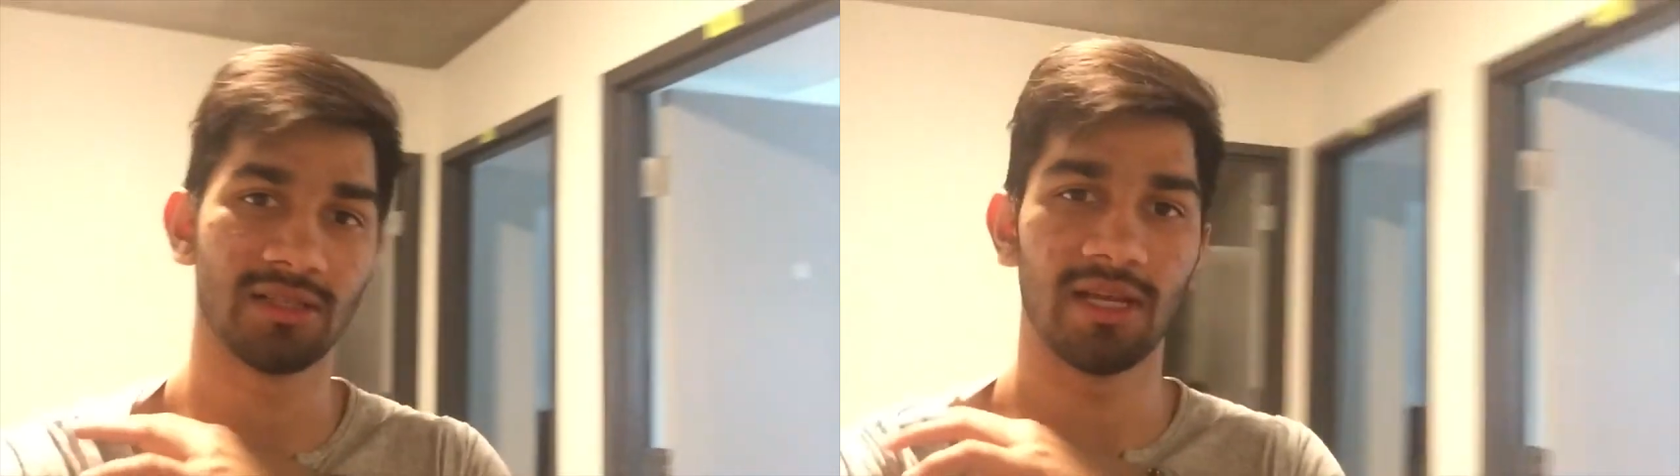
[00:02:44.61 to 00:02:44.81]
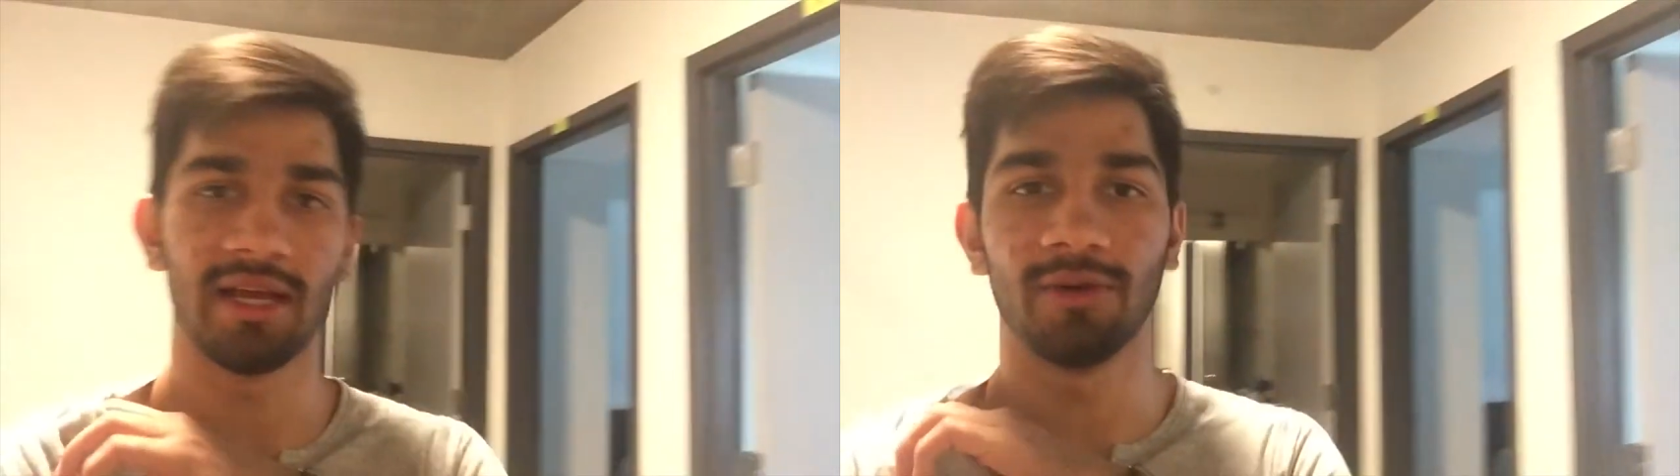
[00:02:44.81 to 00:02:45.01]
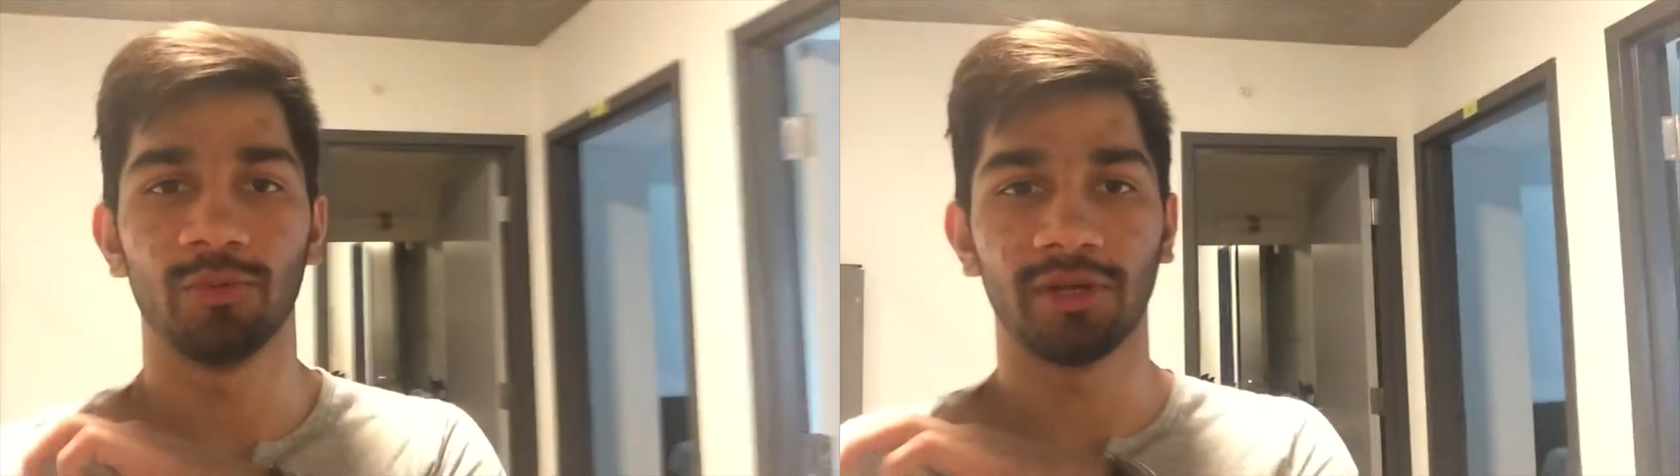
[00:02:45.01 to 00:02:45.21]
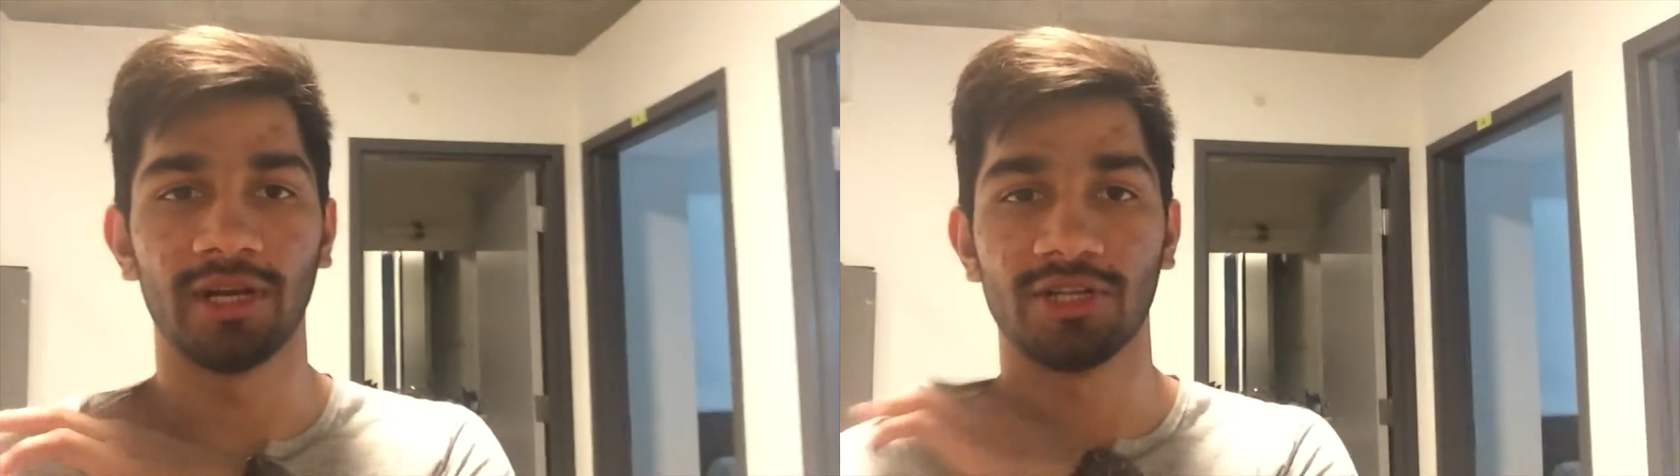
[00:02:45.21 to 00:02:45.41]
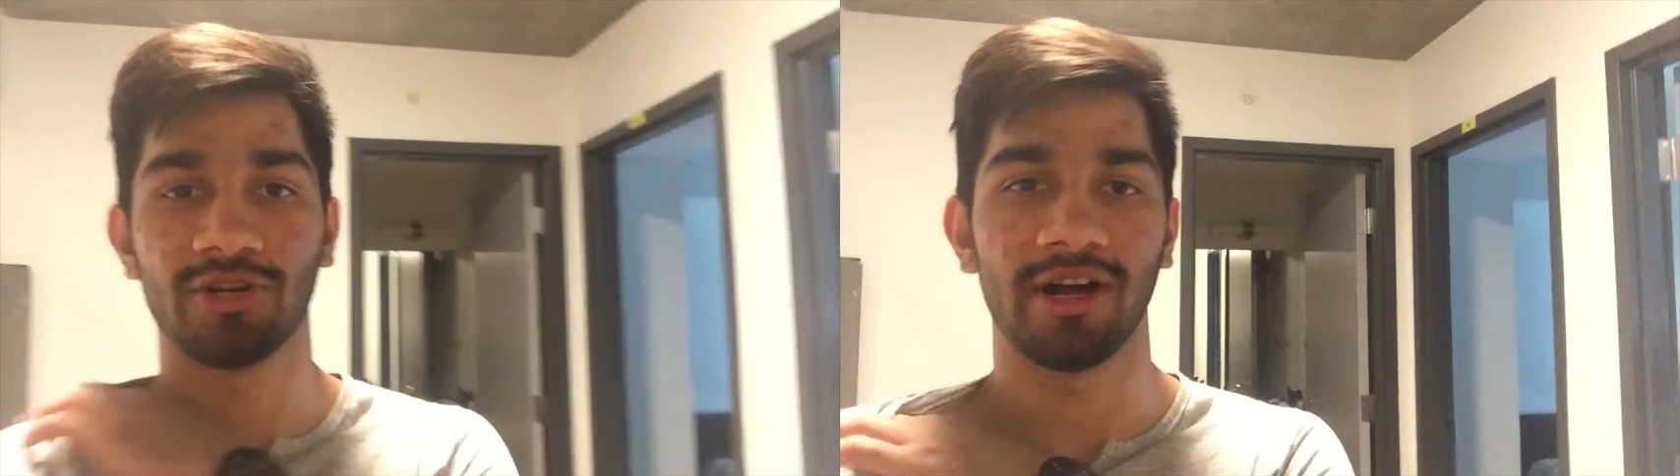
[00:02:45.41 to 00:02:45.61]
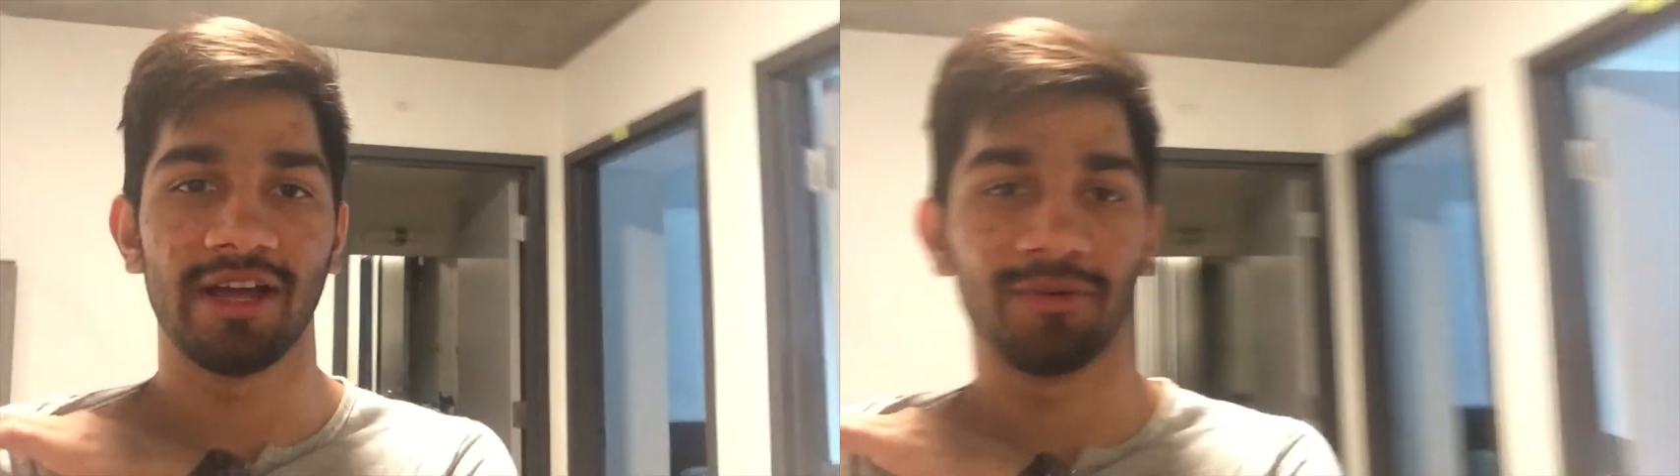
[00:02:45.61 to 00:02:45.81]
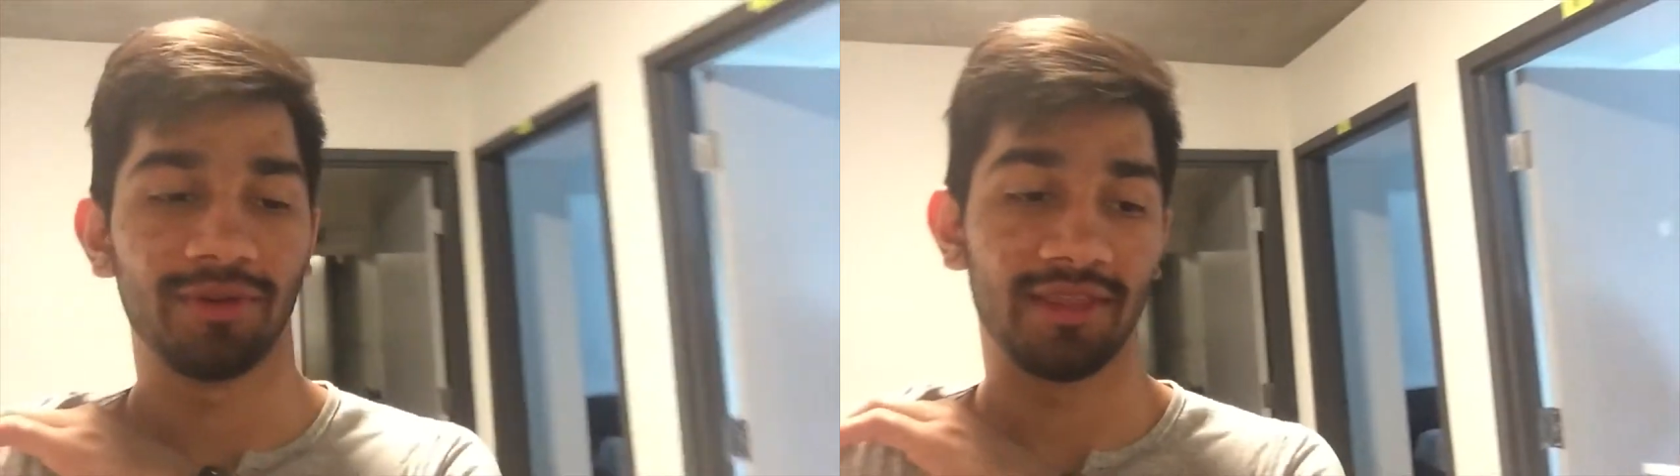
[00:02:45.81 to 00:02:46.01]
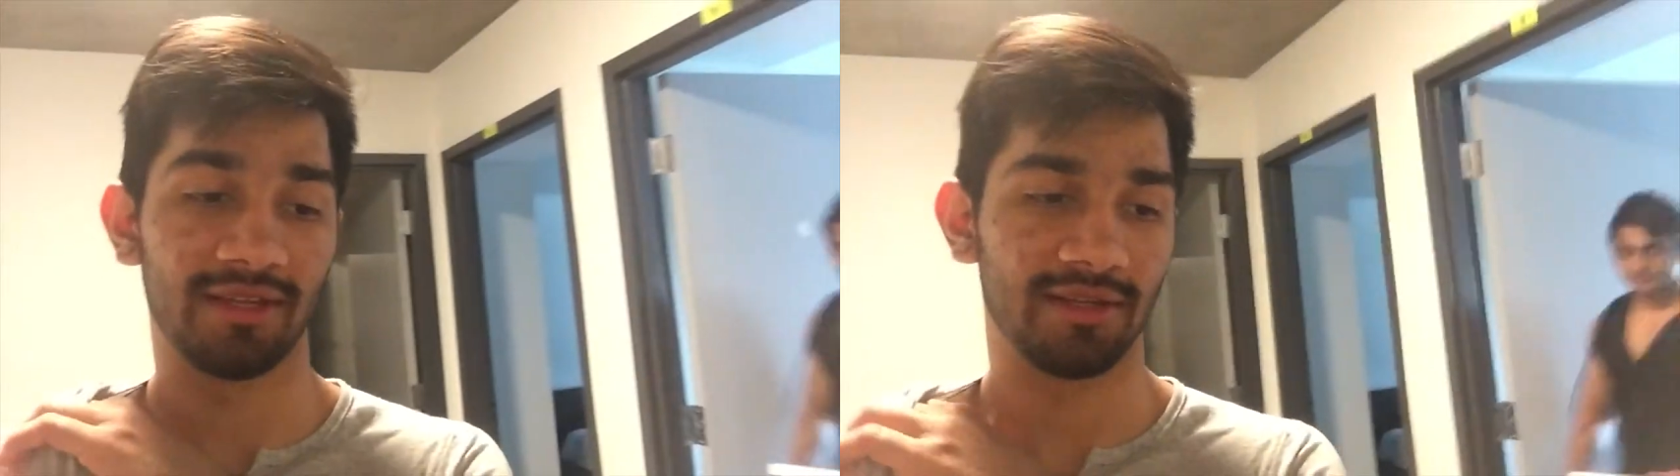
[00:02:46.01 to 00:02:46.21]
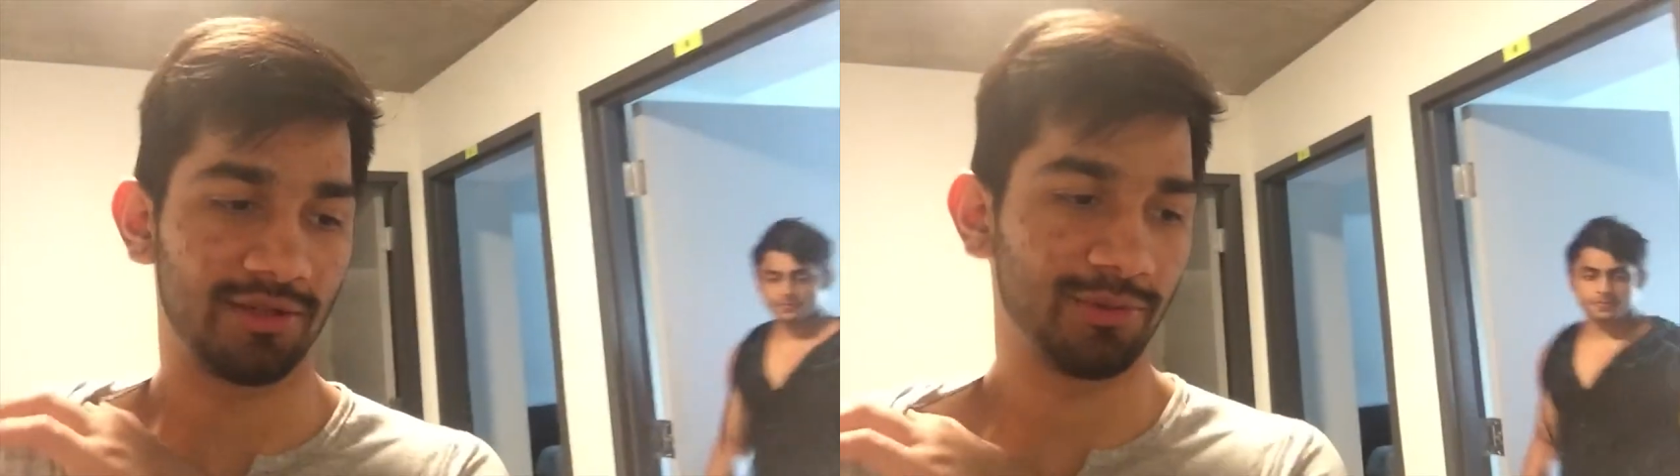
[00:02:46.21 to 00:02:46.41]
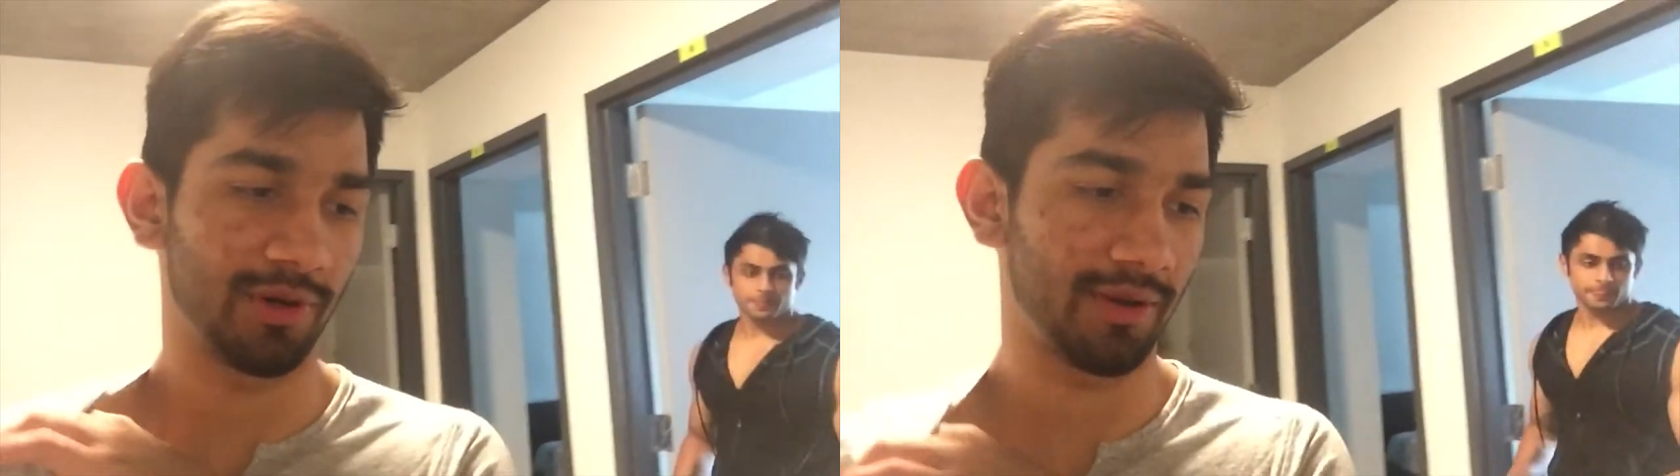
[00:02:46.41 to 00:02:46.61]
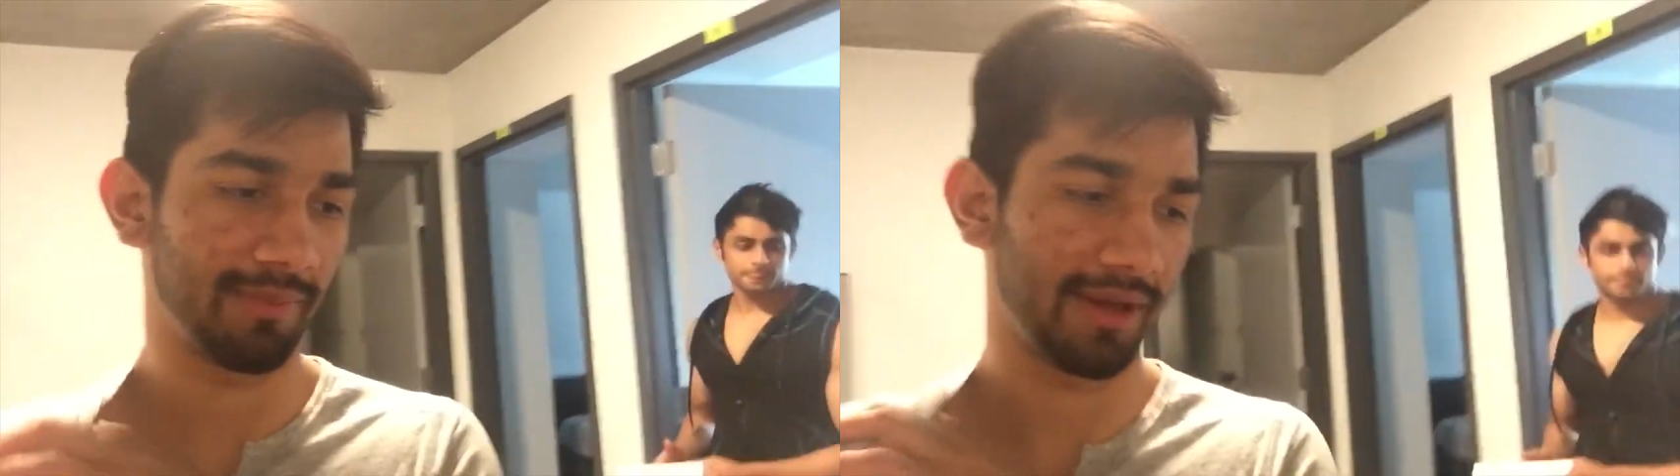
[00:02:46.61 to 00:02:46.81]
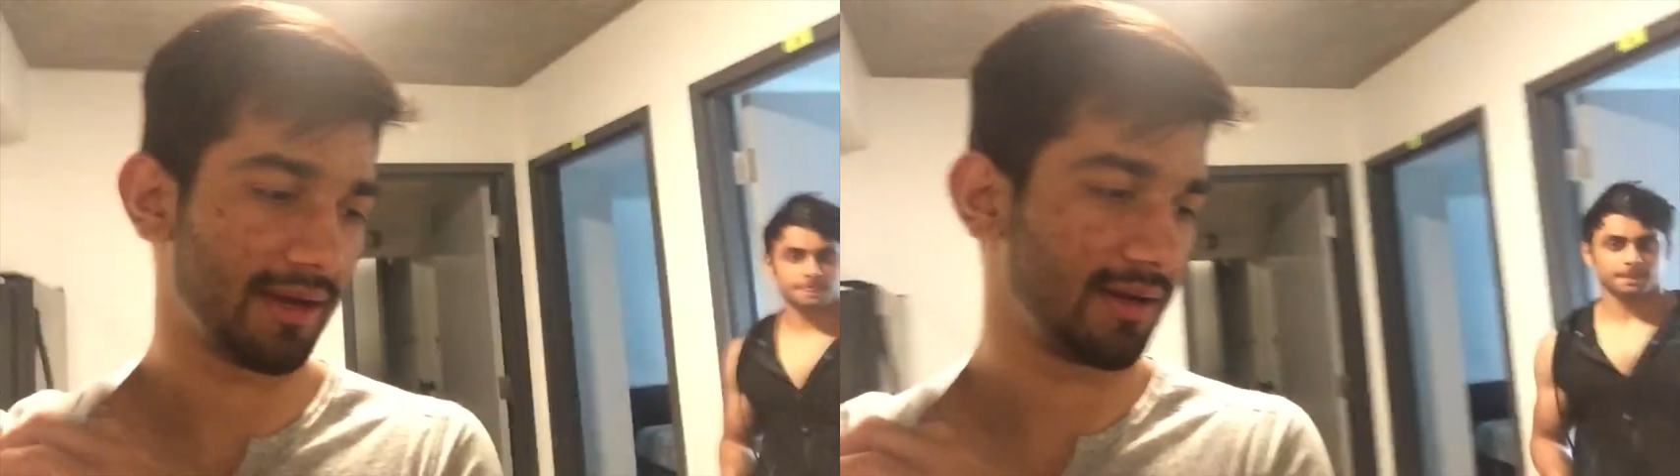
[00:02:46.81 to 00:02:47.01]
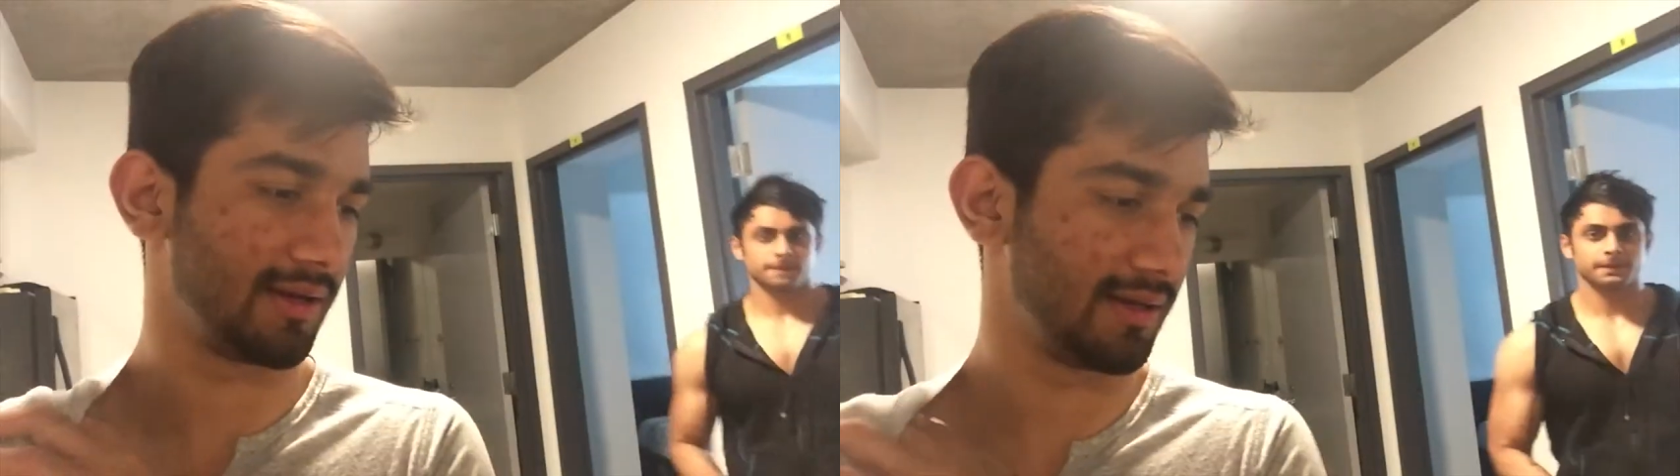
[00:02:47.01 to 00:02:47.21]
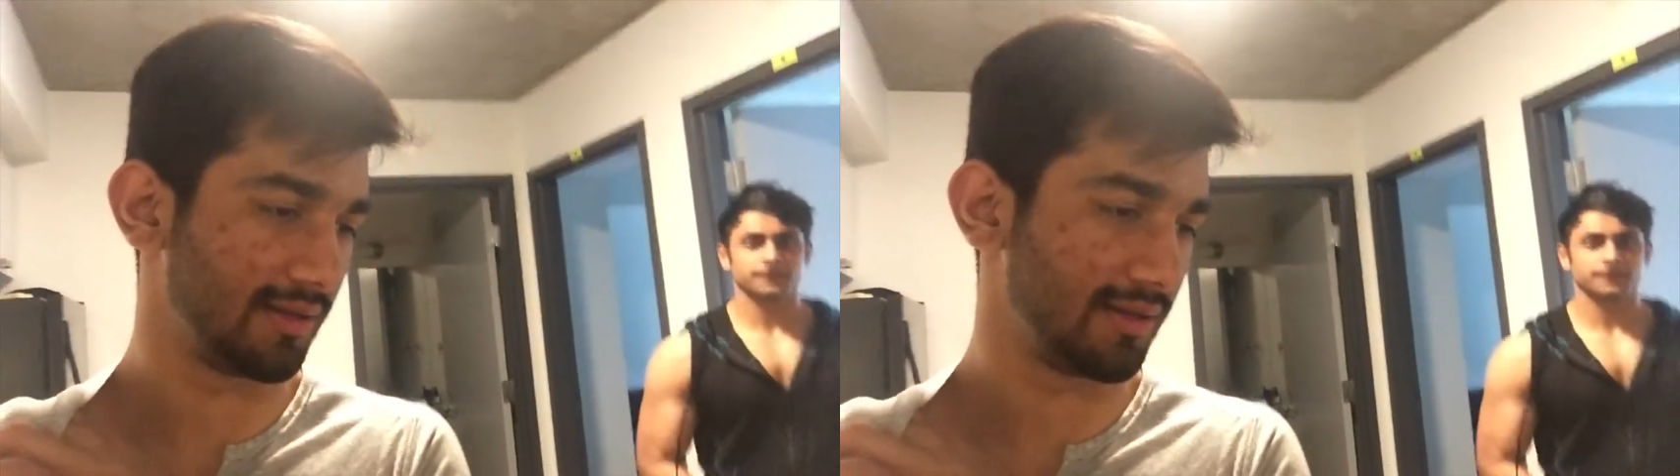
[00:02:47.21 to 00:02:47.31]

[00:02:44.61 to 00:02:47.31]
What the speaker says: and we're gonna try it with the new iPad.